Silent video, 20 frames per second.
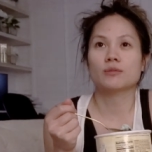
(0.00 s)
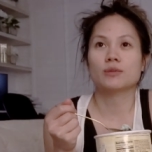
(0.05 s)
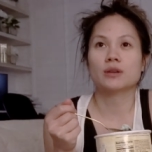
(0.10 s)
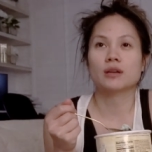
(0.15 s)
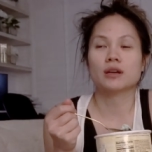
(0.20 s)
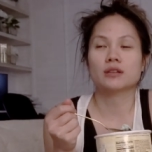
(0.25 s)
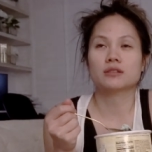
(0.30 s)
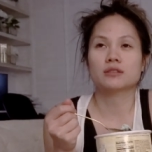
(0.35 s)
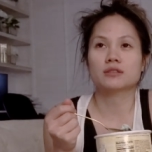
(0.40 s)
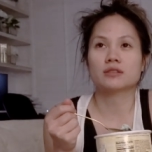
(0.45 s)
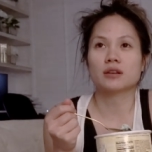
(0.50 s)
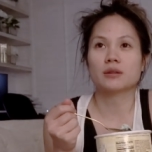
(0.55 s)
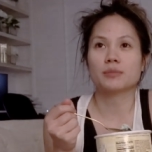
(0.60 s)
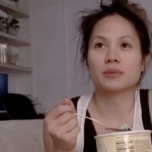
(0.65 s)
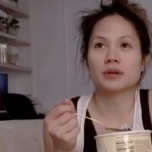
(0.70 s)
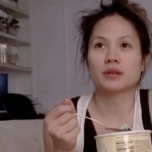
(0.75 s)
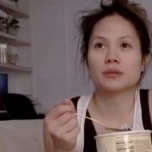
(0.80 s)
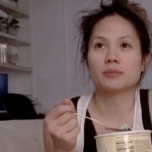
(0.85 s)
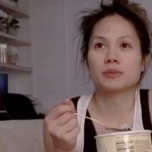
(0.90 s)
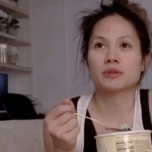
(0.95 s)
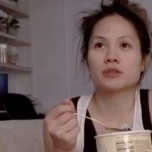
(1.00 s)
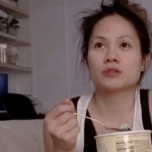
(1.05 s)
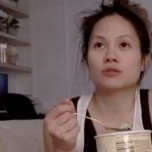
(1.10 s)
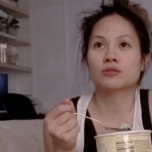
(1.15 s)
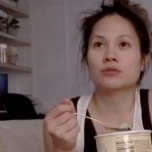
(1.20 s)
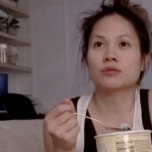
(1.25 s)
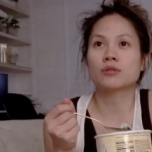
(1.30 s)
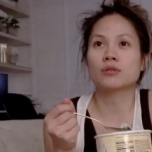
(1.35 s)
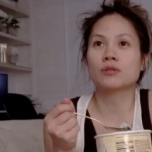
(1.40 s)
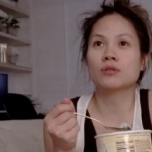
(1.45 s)
we got stopped by the
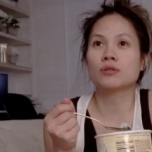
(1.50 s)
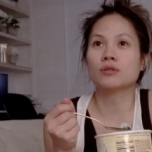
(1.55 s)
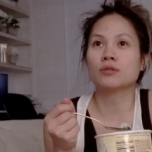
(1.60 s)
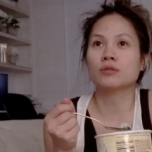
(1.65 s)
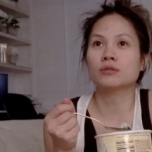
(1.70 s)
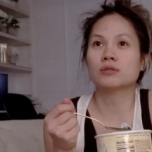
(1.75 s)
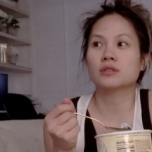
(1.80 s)
patrol